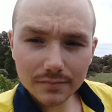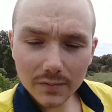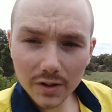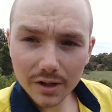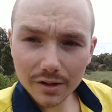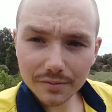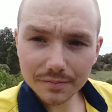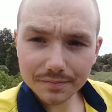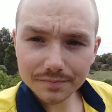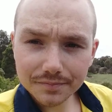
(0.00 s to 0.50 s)

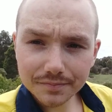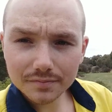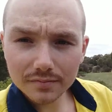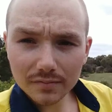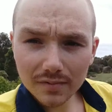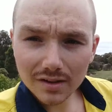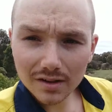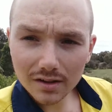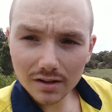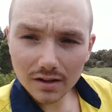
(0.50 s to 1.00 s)
Yeah.
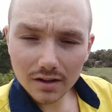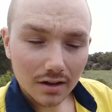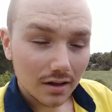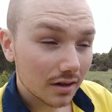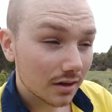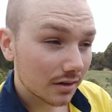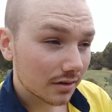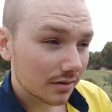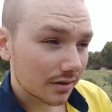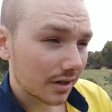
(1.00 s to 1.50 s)

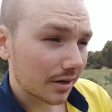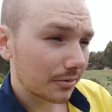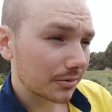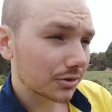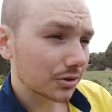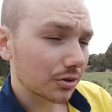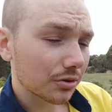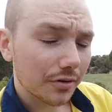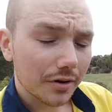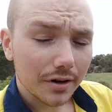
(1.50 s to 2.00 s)
Today
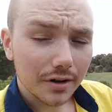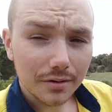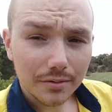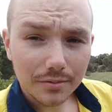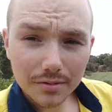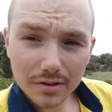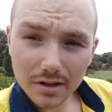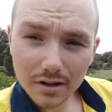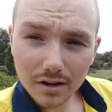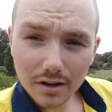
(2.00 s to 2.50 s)
was alright.
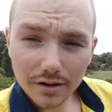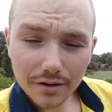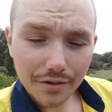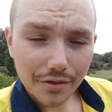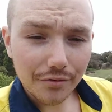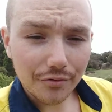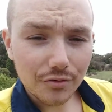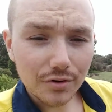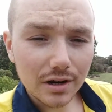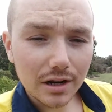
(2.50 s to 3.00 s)
We did like
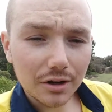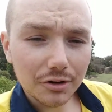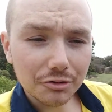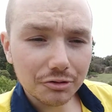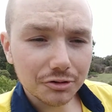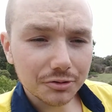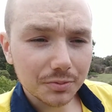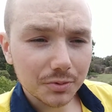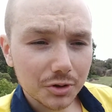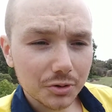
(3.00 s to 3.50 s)
3
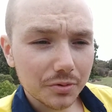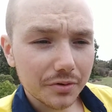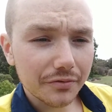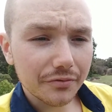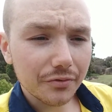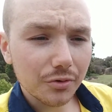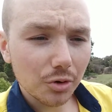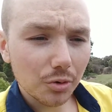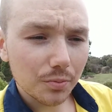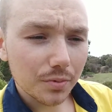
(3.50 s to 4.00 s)
loads between
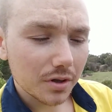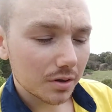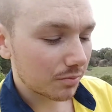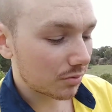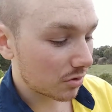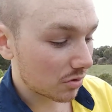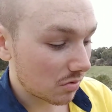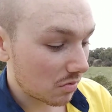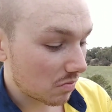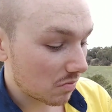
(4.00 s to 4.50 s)
4
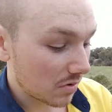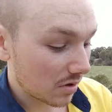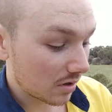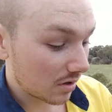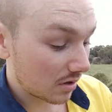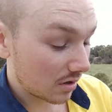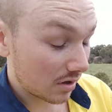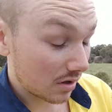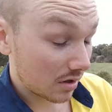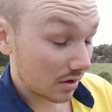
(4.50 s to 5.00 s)
people.
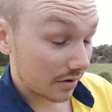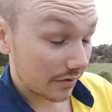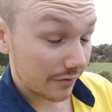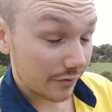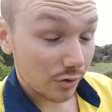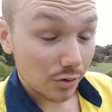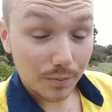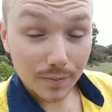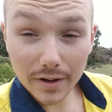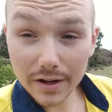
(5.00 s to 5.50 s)

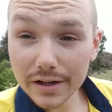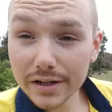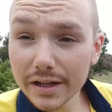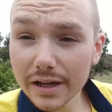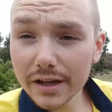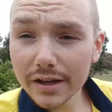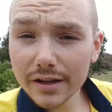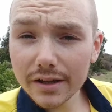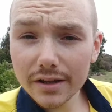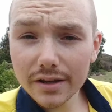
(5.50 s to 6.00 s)
Full pay
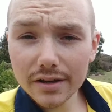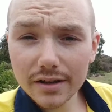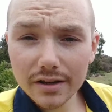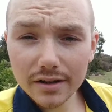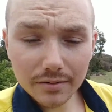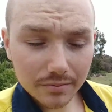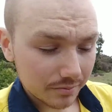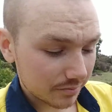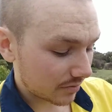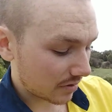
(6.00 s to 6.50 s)
day,
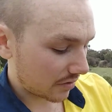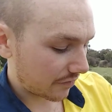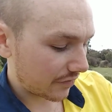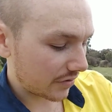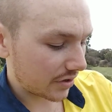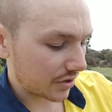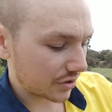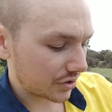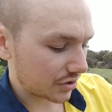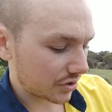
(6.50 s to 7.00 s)
and I
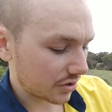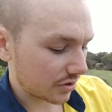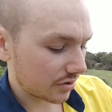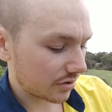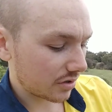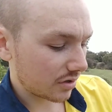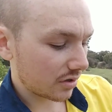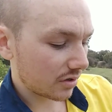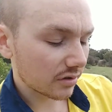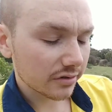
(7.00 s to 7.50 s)
finished at,
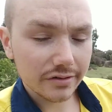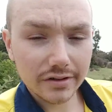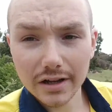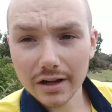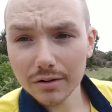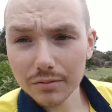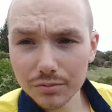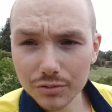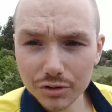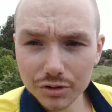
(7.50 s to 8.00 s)
it's
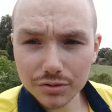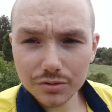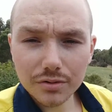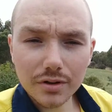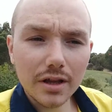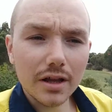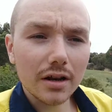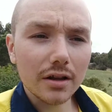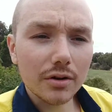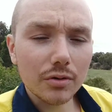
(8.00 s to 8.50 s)
now just
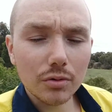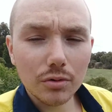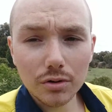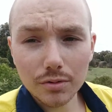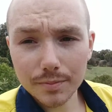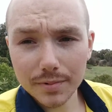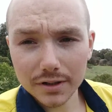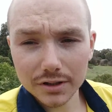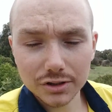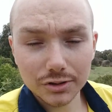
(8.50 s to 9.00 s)
nearly
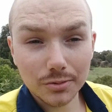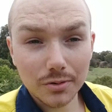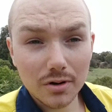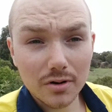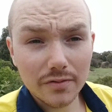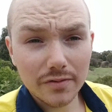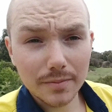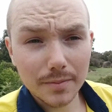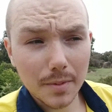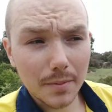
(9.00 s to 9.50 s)

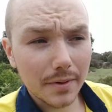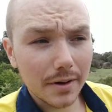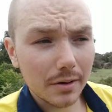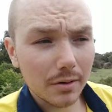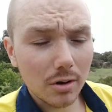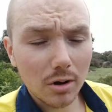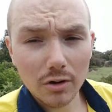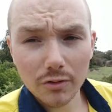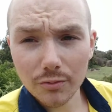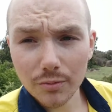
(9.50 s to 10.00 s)
12:15. I'm
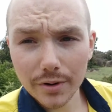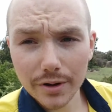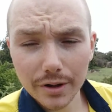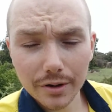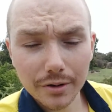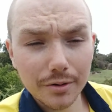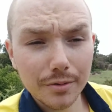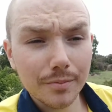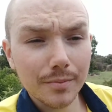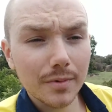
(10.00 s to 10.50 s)
about halfway
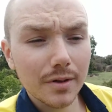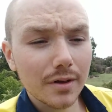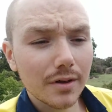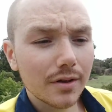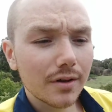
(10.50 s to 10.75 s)
home.